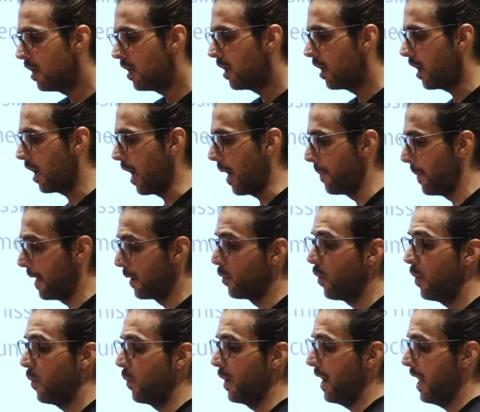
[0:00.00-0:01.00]
And
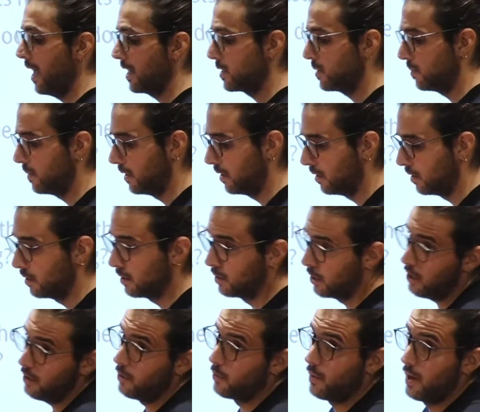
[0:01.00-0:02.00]
what has been
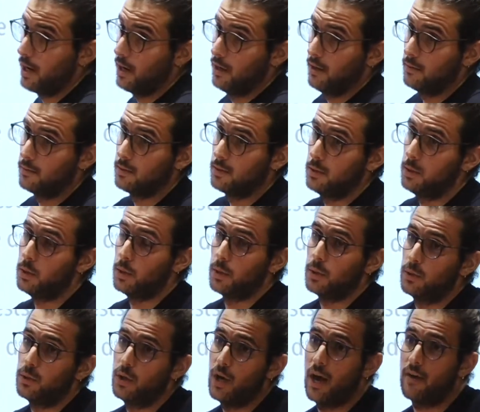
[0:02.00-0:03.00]
done already? You know,
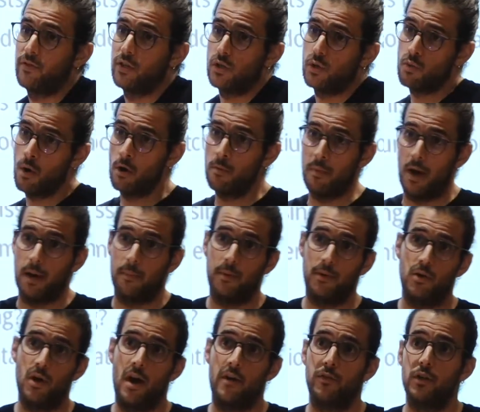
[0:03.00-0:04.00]
you have this roadmap and
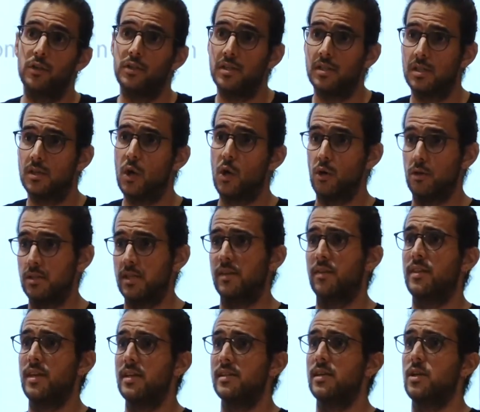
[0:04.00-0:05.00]
you have all these goals and
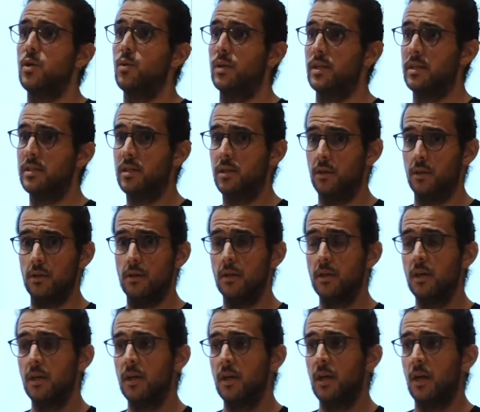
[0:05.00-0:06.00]
things that you want to do,
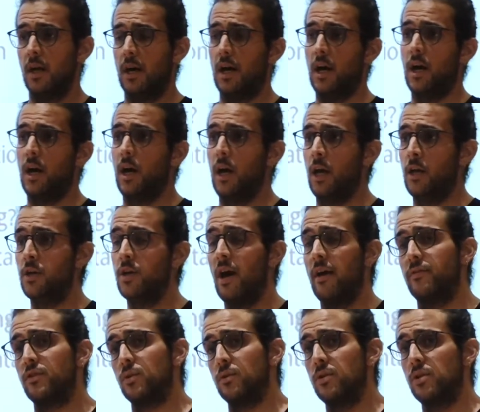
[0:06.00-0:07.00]
and you have
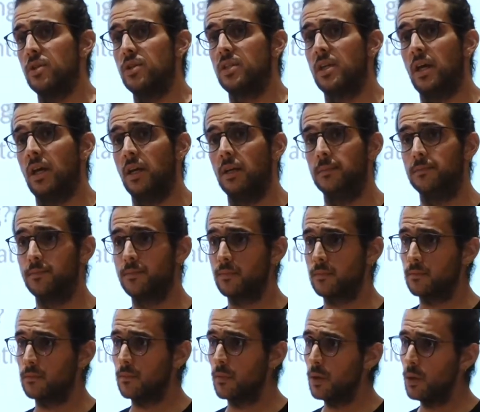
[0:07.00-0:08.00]
to understand
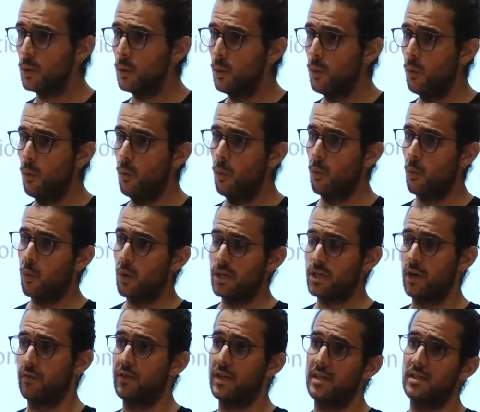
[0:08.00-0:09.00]
which
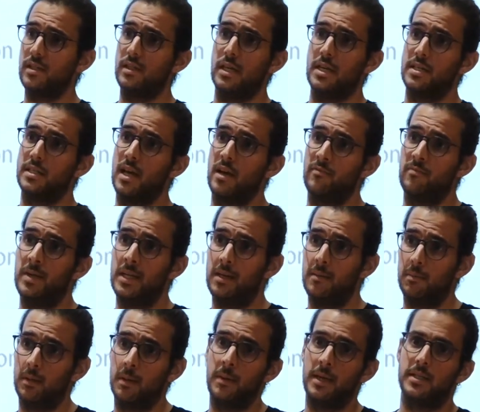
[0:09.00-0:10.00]
of these things have been
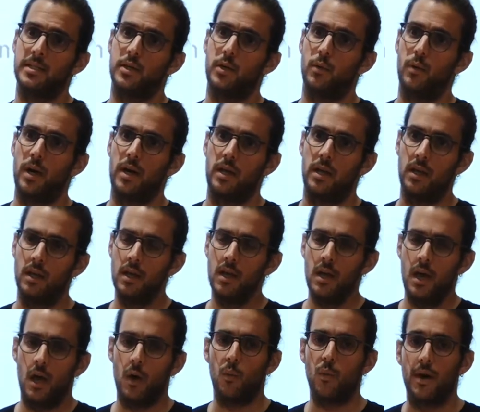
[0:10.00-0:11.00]
implemented already
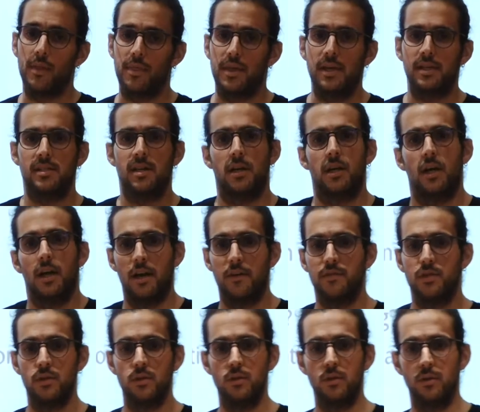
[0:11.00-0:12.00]
and what things are left
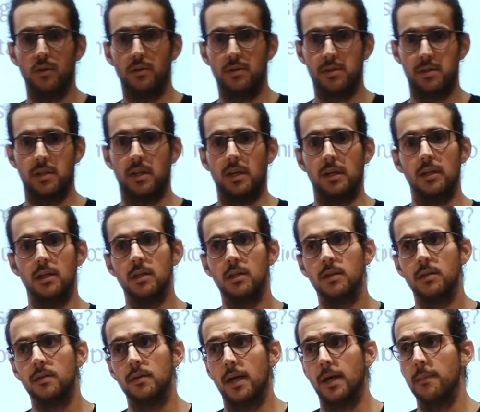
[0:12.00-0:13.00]
to do still,
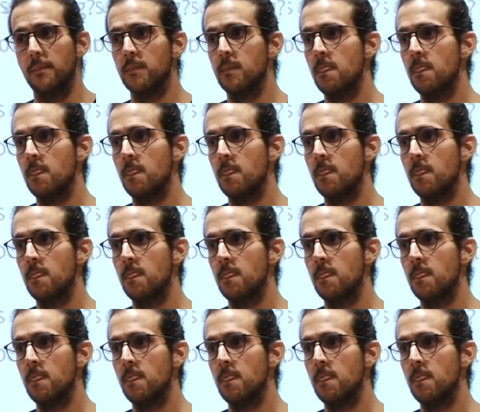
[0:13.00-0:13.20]
right?